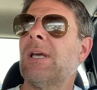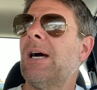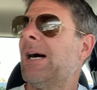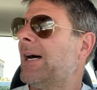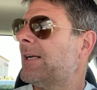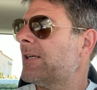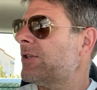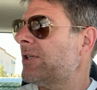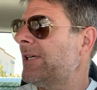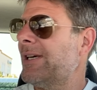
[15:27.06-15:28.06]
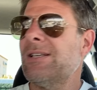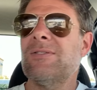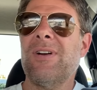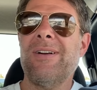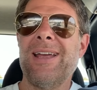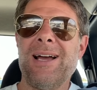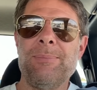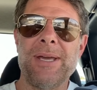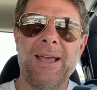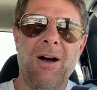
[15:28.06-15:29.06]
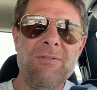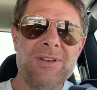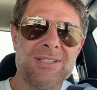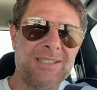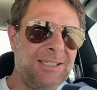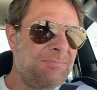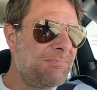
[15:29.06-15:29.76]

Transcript: and she is very happy, obviously,